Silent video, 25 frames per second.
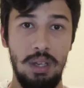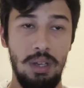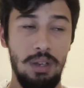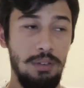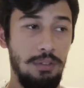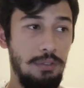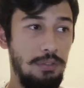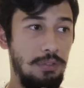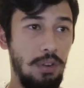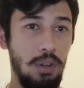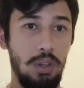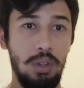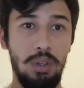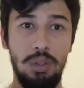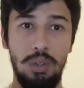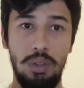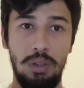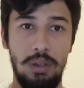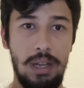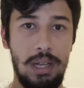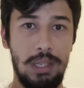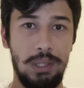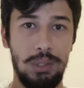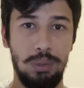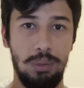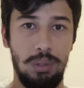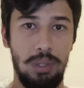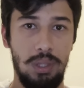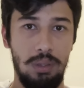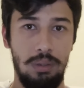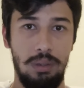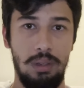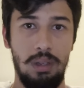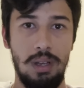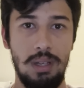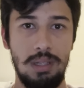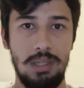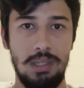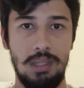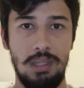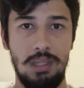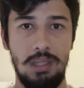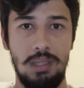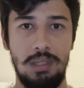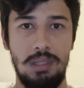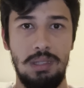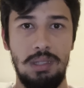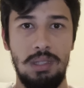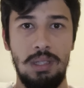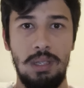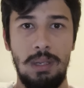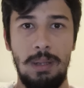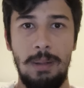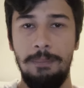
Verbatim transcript: follow your natural curiosities